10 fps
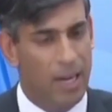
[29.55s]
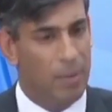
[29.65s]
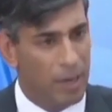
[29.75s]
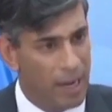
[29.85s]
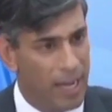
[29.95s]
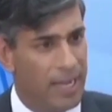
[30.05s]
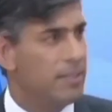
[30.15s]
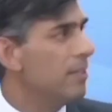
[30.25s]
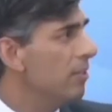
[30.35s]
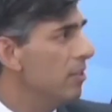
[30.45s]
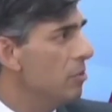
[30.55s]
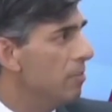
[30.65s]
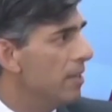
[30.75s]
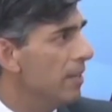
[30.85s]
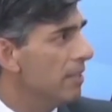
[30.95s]
I'm glad that
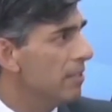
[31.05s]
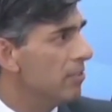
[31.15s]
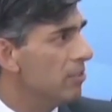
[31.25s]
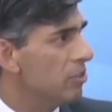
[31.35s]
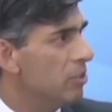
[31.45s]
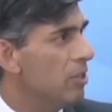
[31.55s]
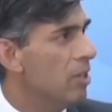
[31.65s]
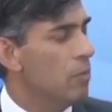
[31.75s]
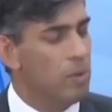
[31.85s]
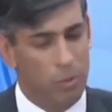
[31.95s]
you made that decision.